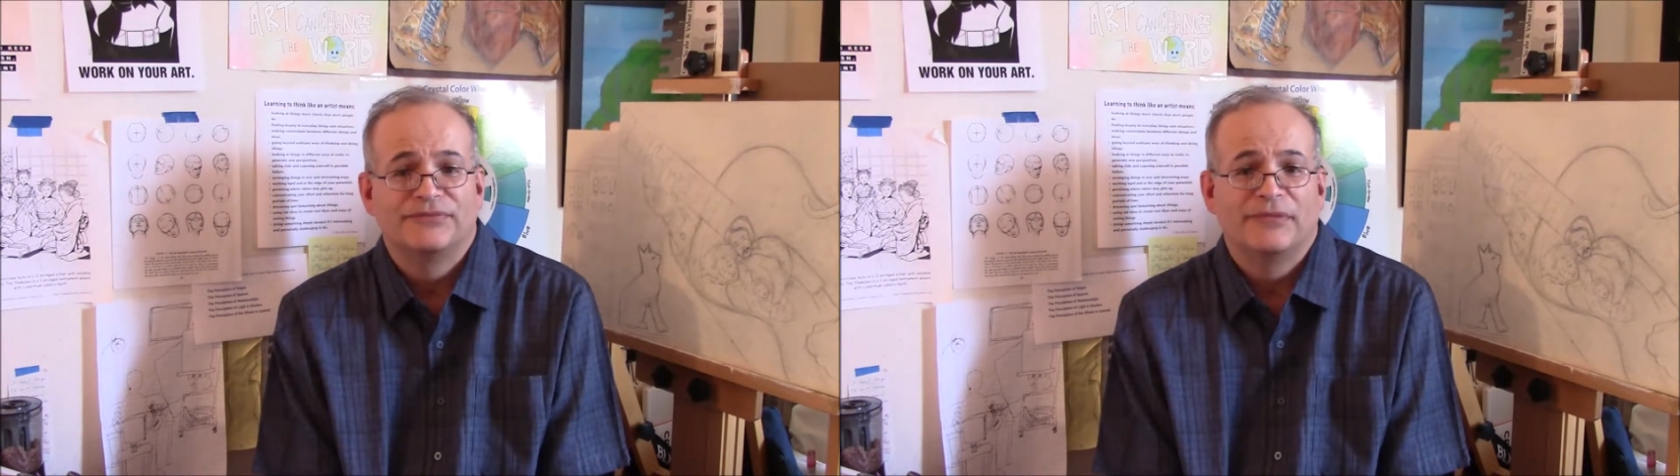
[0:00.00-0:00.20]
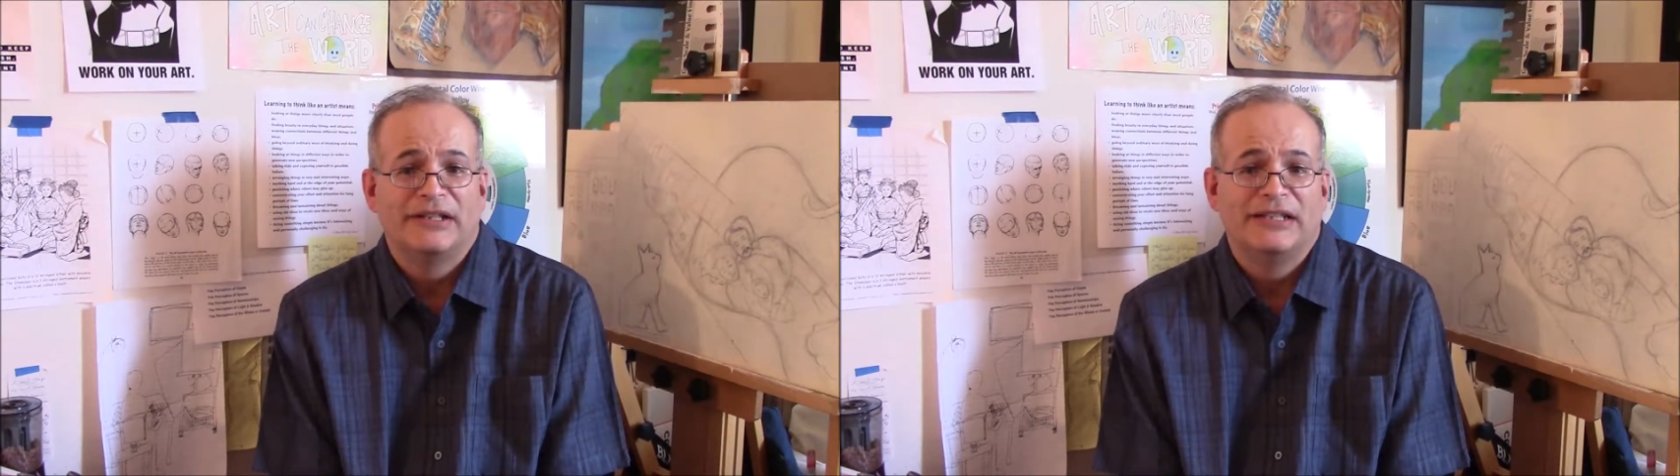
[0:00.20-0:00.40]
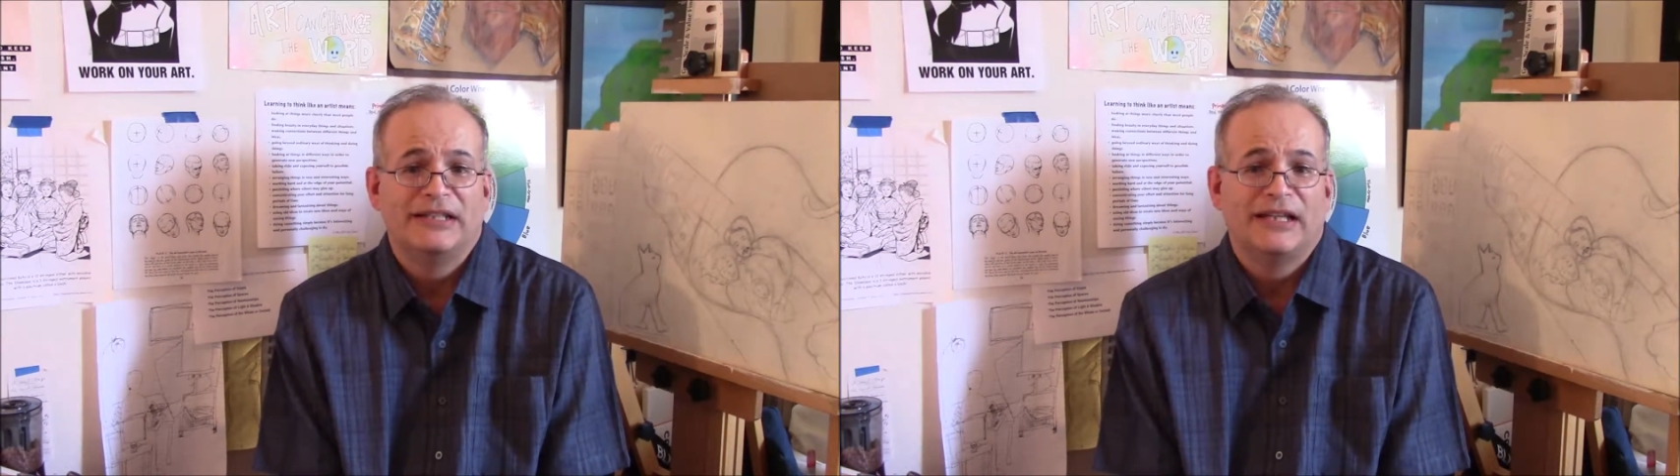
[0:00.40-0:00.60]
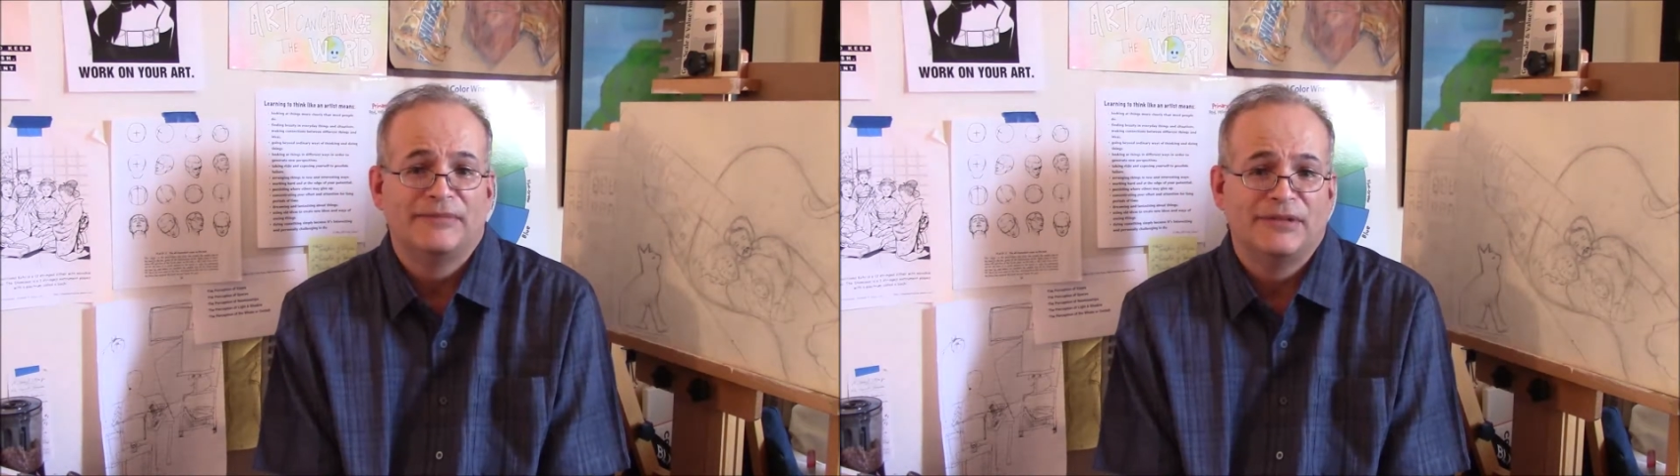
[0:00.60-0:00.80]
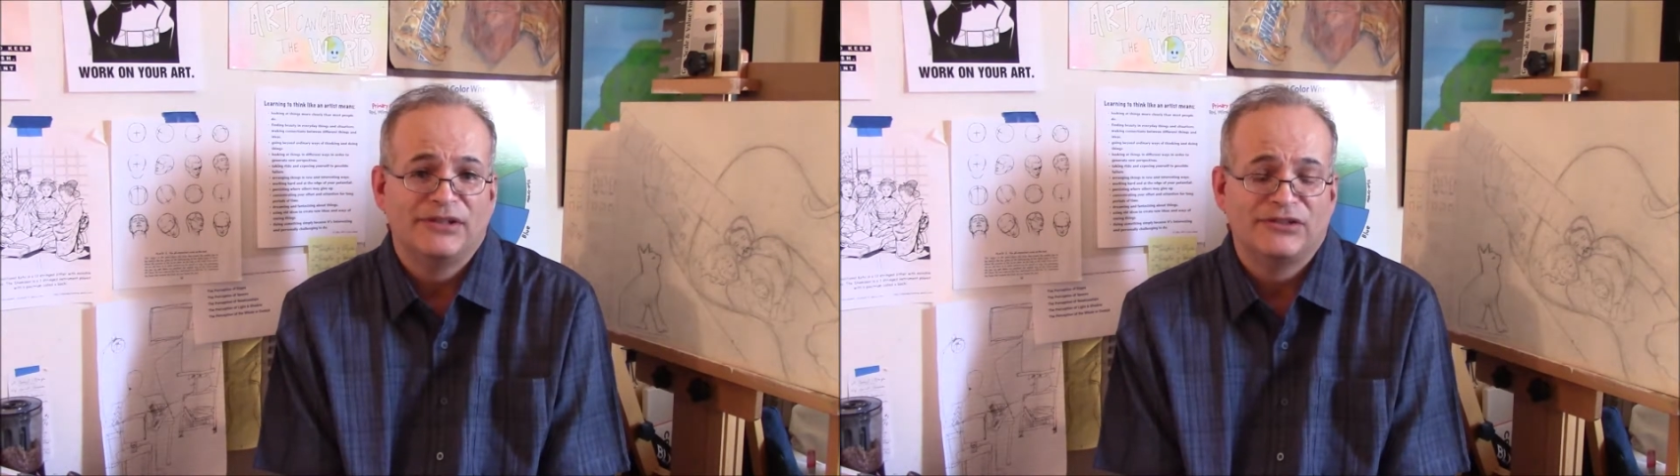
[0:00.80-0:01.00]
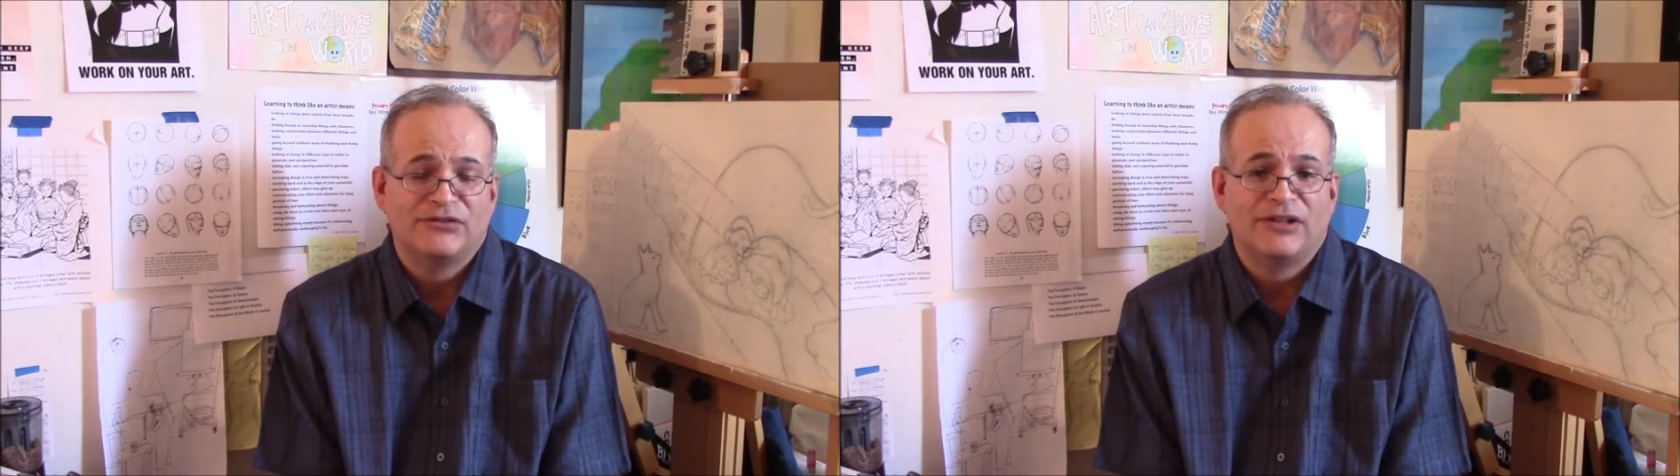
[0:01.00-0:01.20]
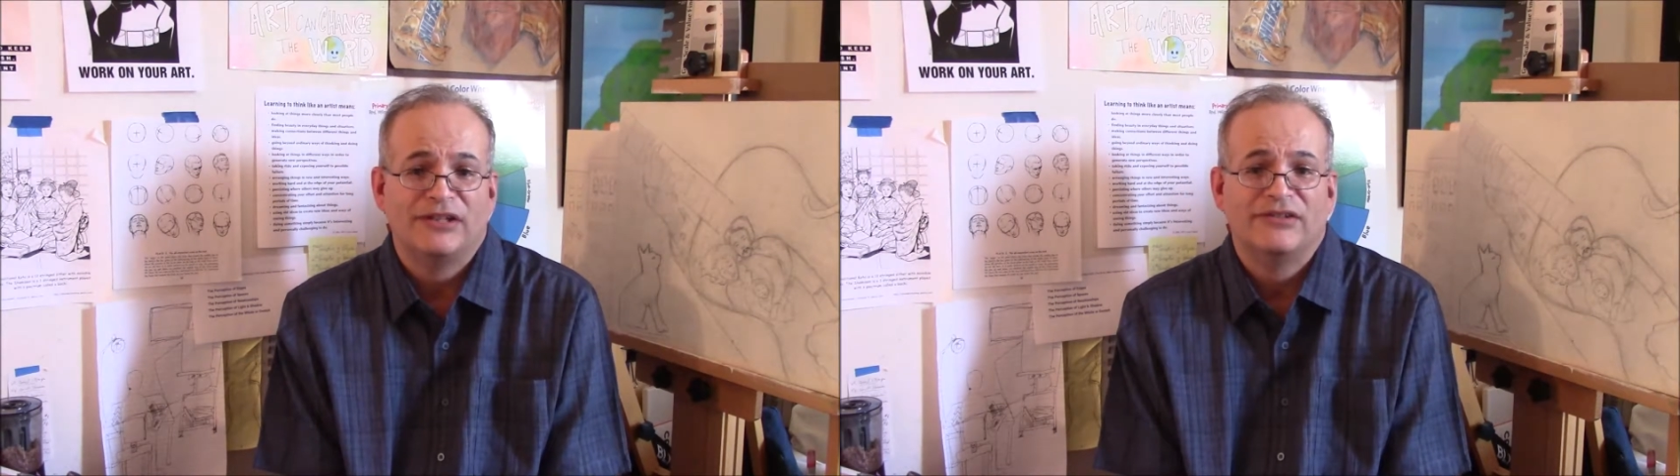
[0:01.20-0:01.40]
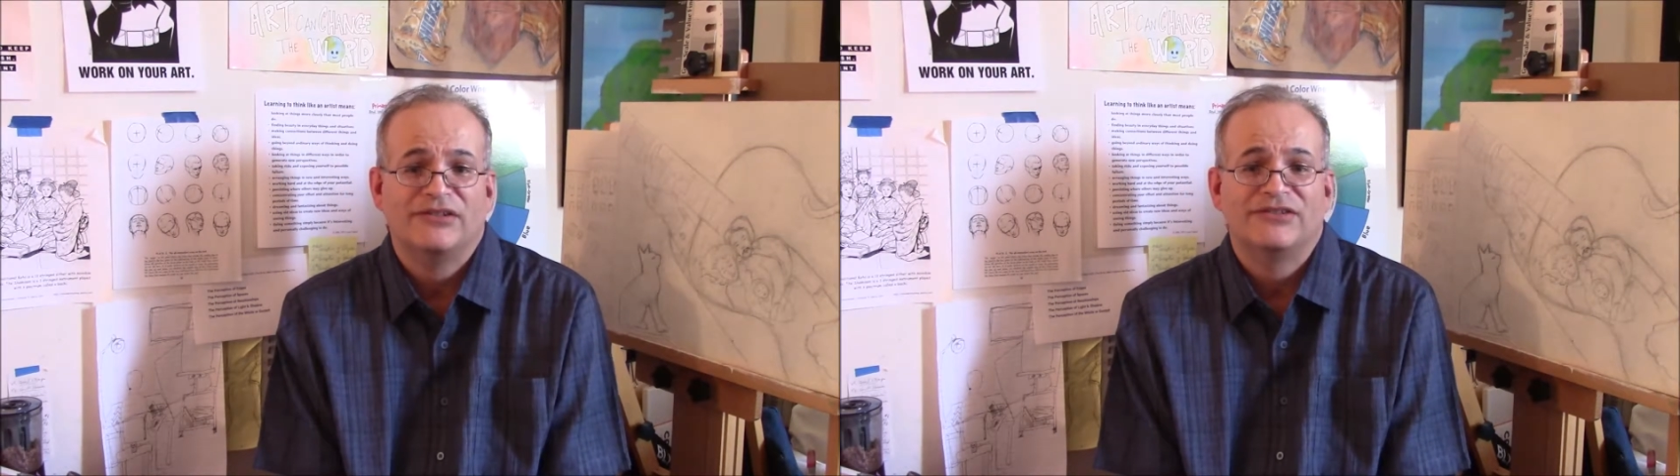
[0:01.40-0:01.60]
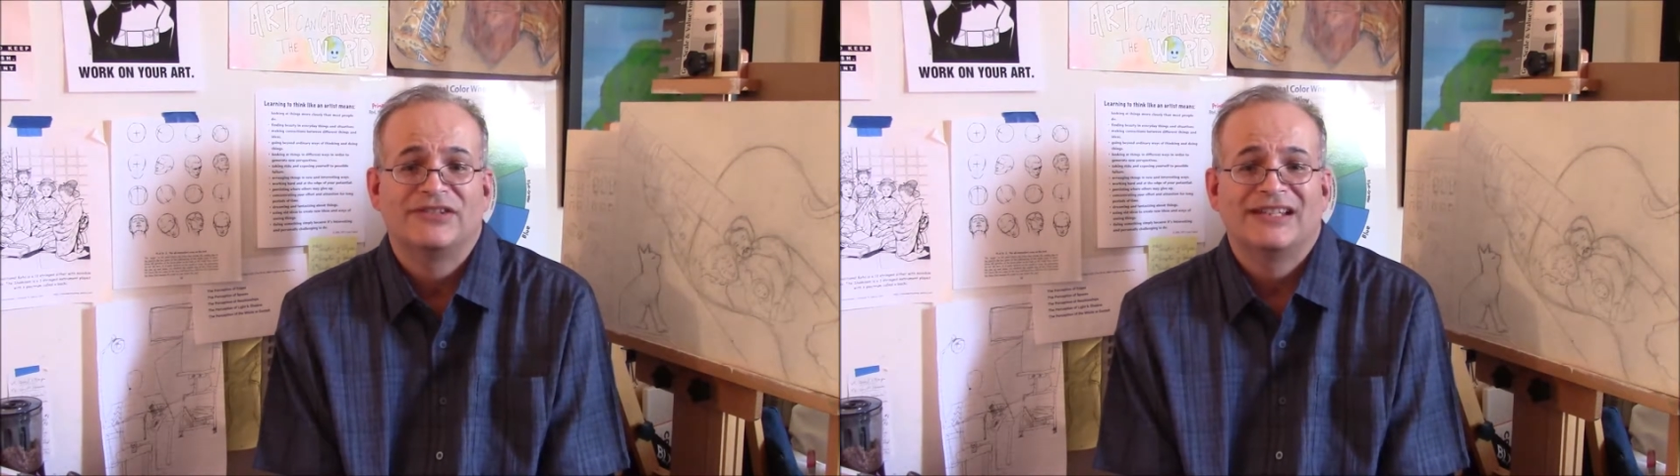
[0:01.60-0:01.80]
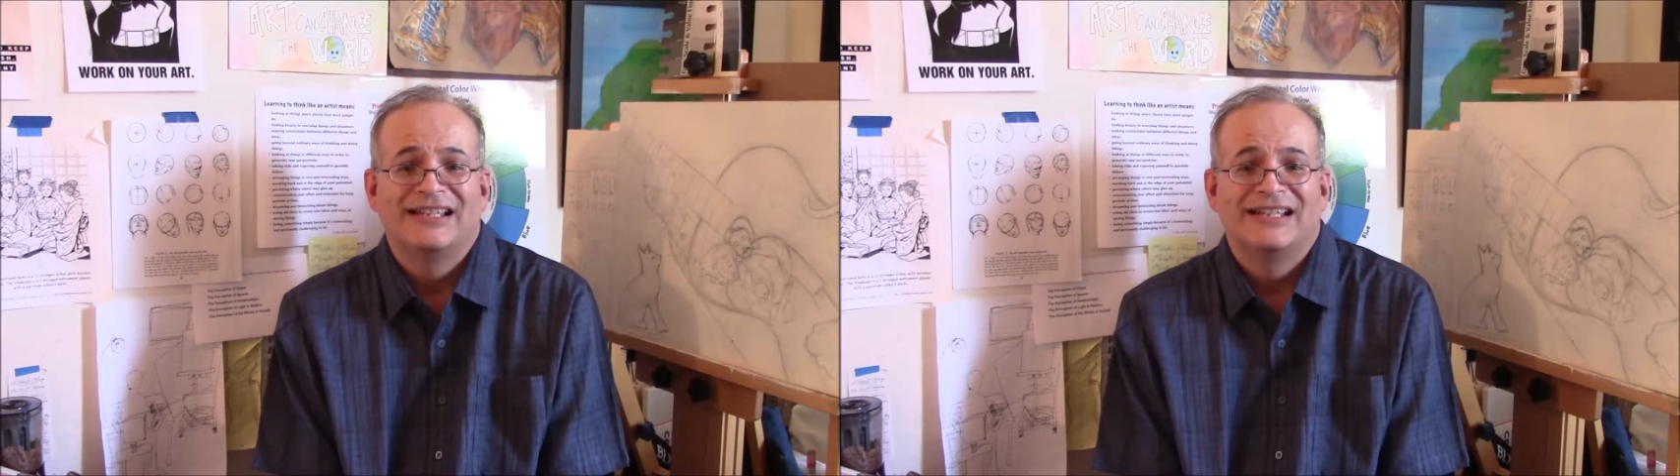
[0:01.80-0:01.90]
many administrators